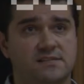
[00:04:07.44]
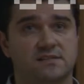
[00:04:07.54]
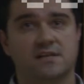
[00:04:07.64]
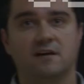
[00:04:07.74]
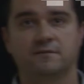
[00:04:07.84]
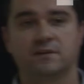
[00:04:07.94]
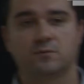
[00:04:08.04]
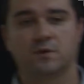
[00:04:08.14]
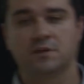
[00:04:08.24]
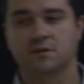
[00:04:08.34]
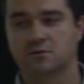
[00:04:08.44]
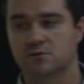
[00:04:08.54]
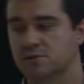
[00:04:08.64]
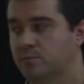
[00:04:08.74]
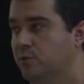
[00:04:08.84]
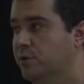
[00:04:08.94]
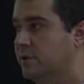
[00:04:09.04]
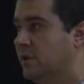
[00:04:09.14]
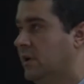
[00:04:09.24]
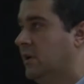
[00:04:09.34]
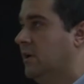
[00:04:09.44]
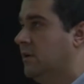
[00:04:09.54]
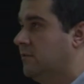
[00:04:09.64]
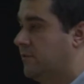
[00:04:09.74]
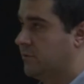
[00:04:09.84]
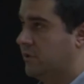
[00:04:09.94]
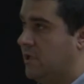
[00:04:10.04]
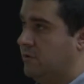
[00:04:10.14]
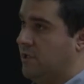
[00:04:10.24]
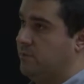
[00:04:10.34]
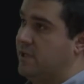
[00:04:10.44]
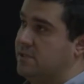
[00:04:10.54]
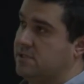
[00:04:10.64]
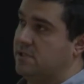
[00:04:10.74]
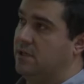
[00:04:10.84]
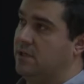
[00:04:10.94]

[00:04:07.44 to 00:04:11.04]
the stuff that we need to support from the ground up, that's